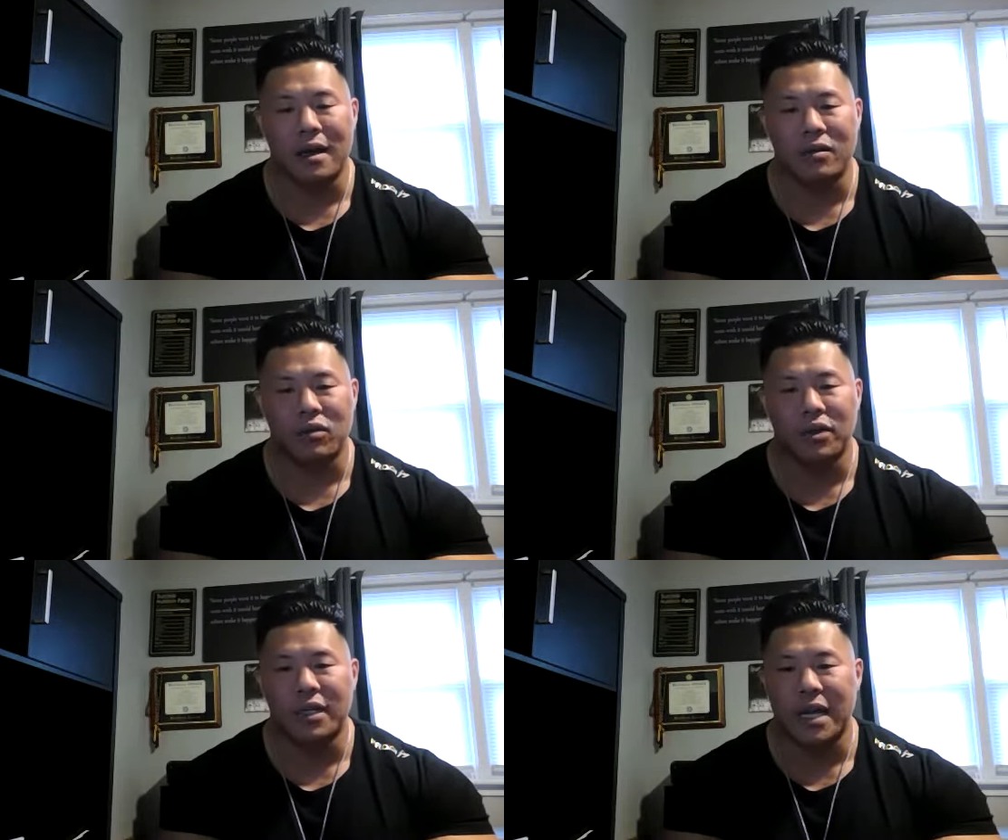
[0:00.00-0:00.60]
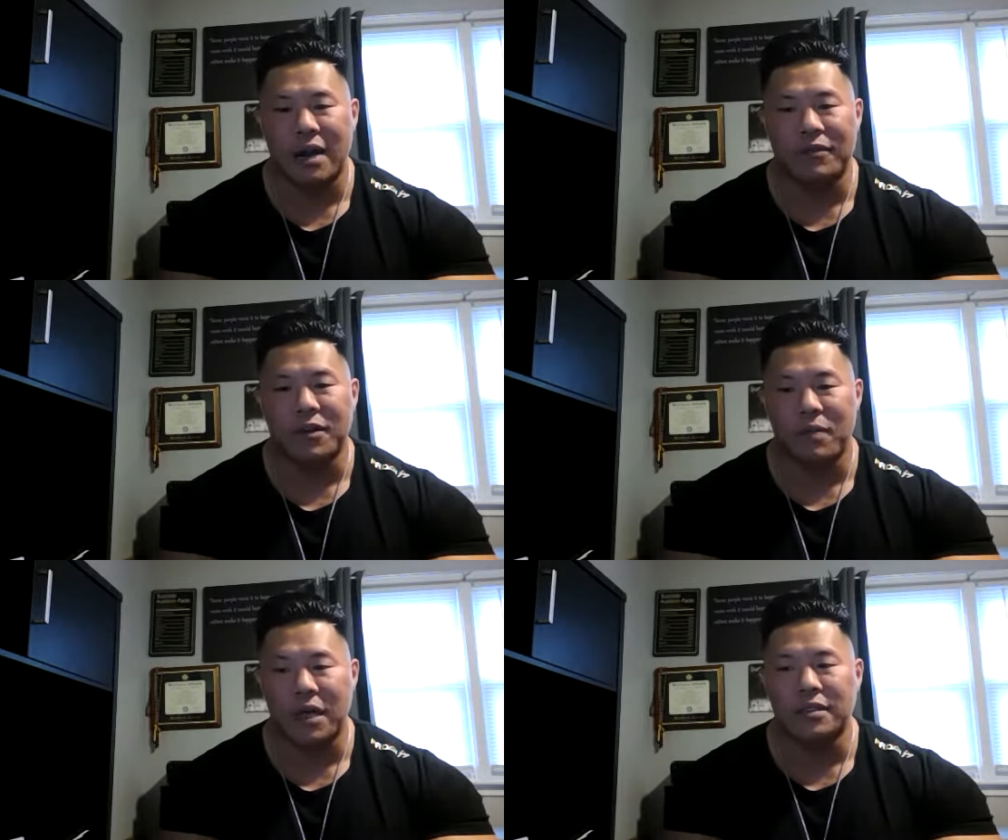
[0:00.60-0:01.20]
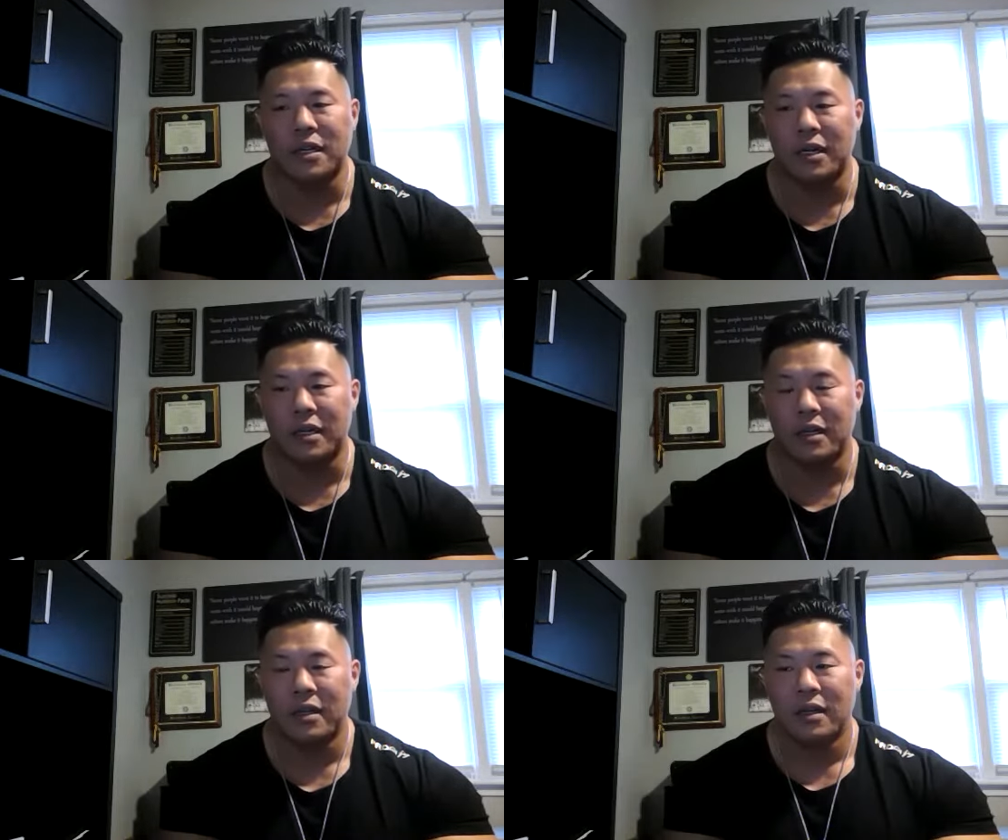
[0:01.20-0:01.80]
Really confident in my look.
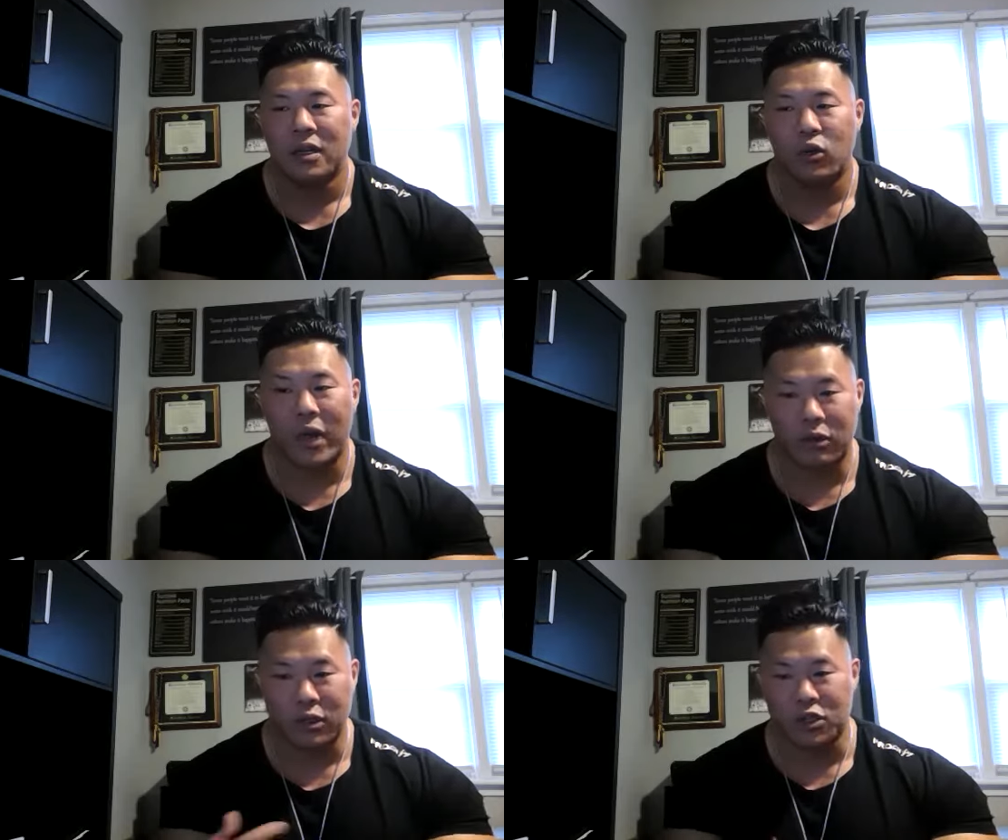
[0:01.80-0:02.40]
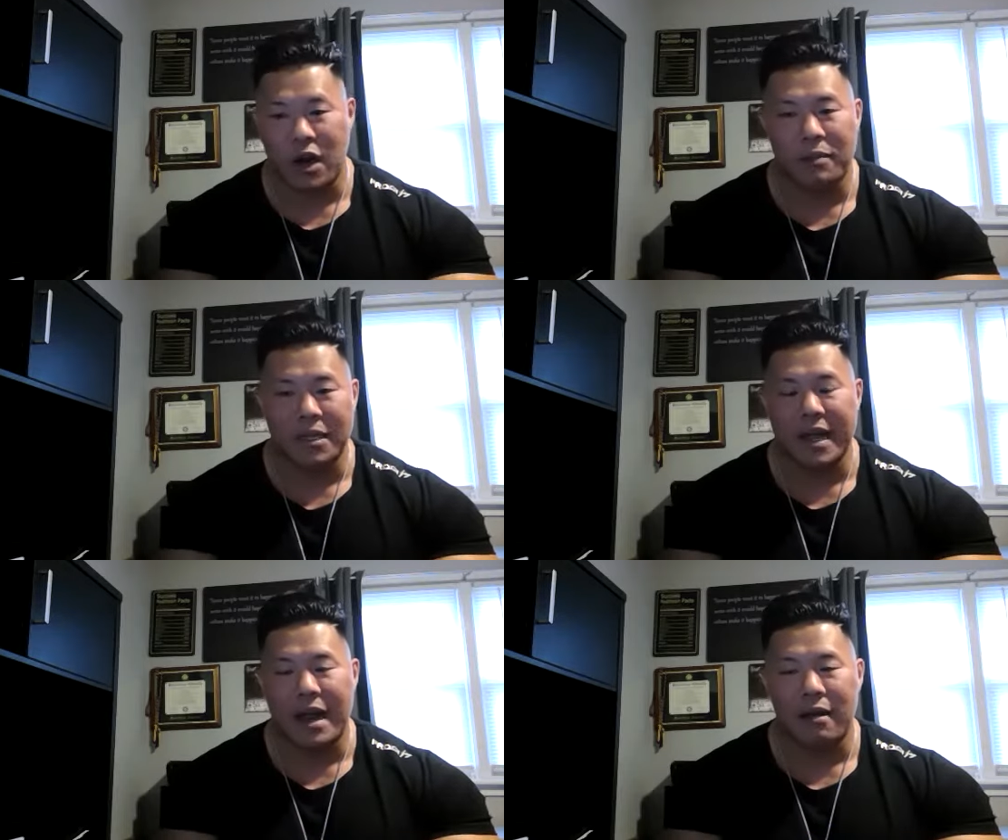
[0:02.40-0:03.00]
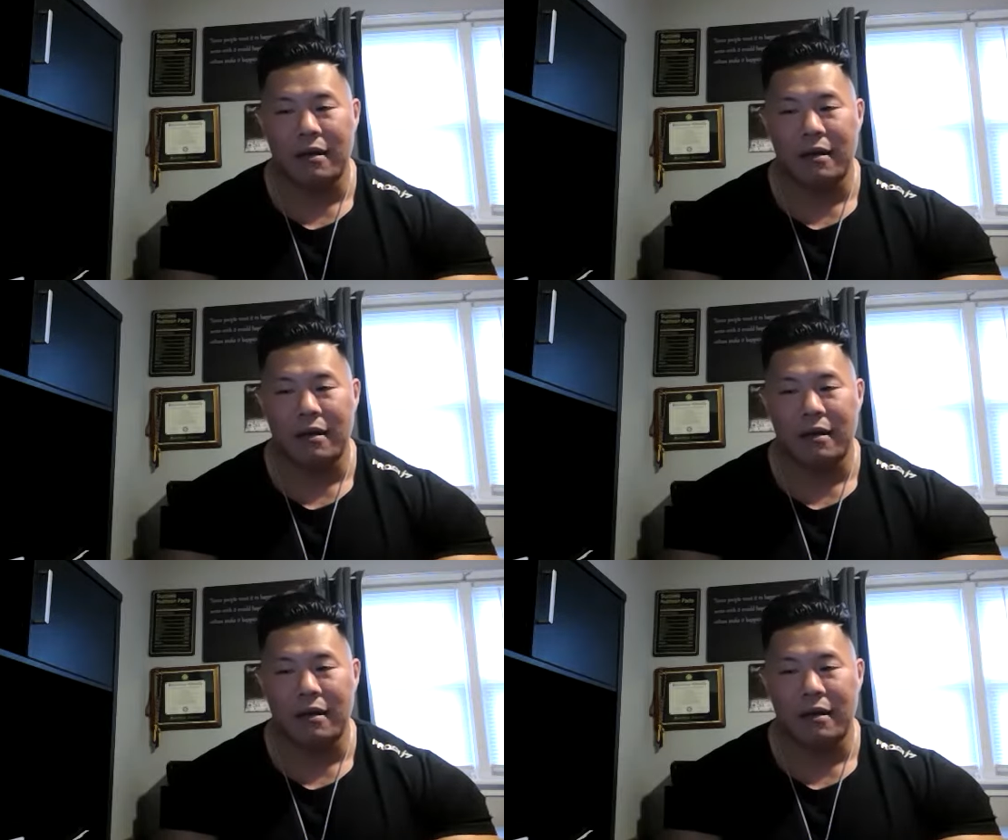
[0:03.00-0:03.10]
Weight was dropping down.